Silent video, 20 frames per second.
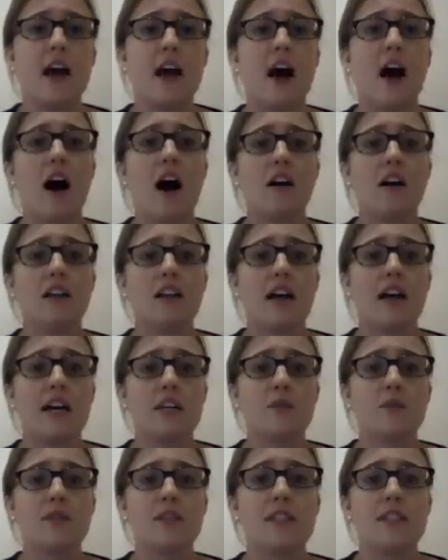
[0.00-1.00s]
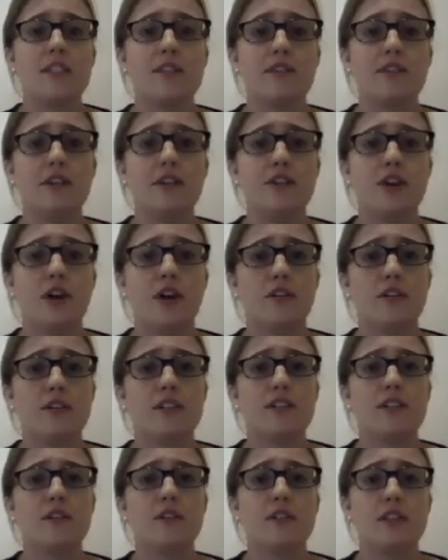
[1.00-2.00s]
are aligned with the zero tolerance
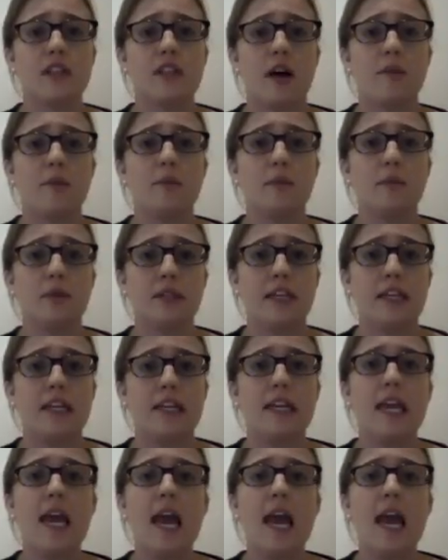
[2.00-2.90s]
on cyberbullying